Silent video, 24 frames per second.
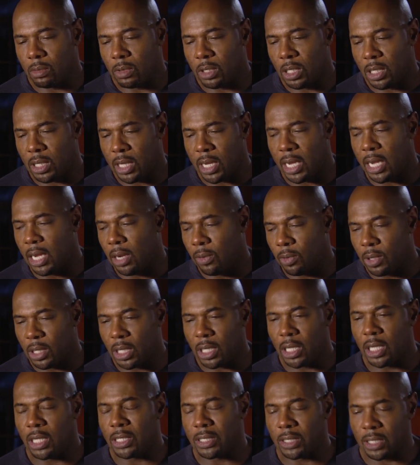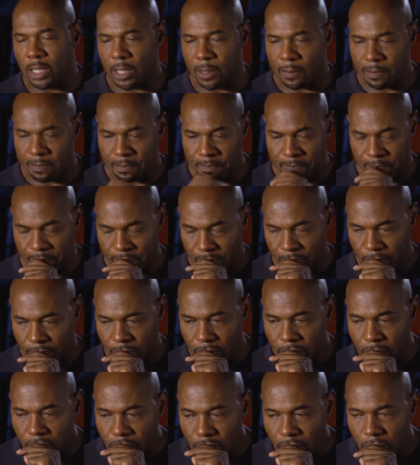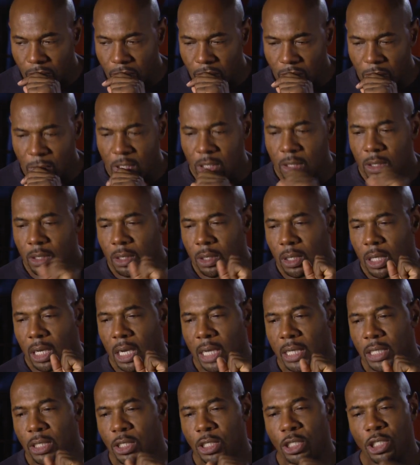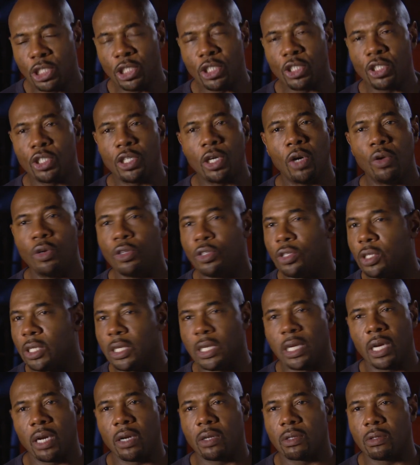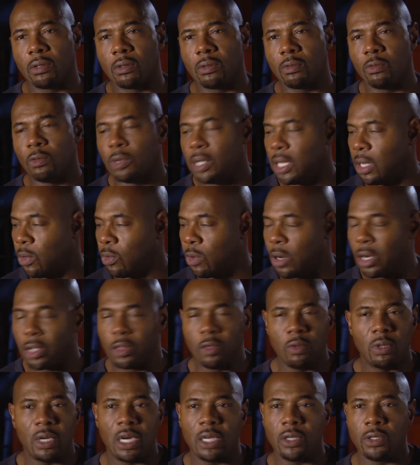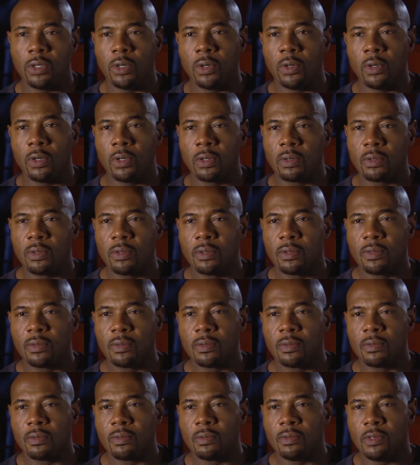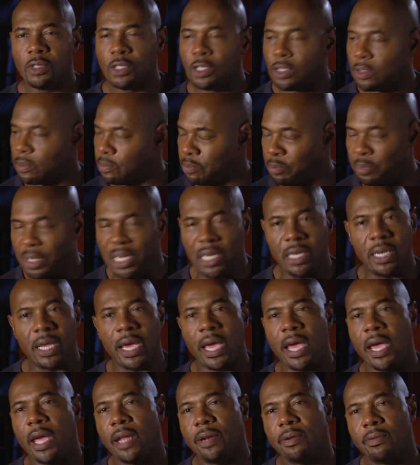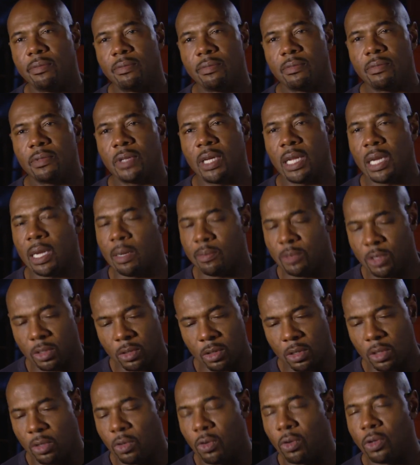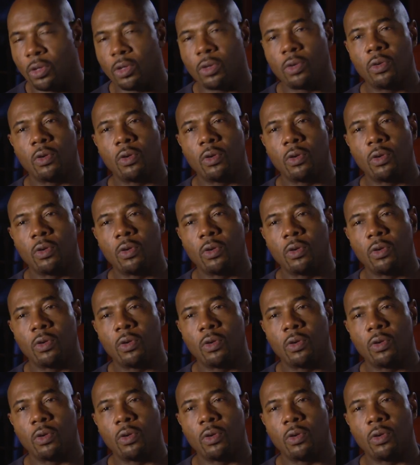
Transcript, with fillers: today when the kids come, I need you to just go into the character. When they walk through that door, just be dad. And I'm just gonna go in the